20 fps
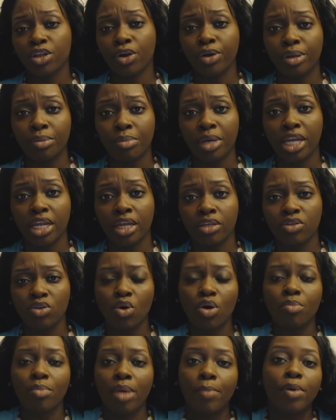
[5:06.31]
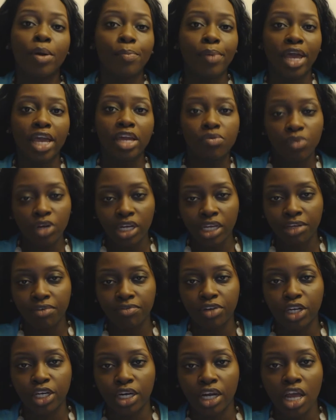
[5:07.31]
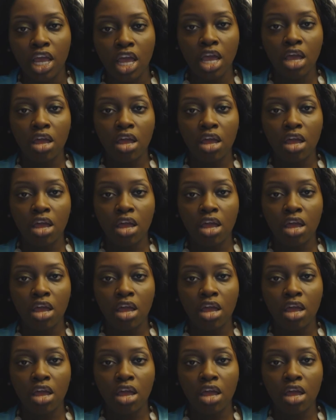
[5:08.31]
30 minutes, or maybe a pain reliever,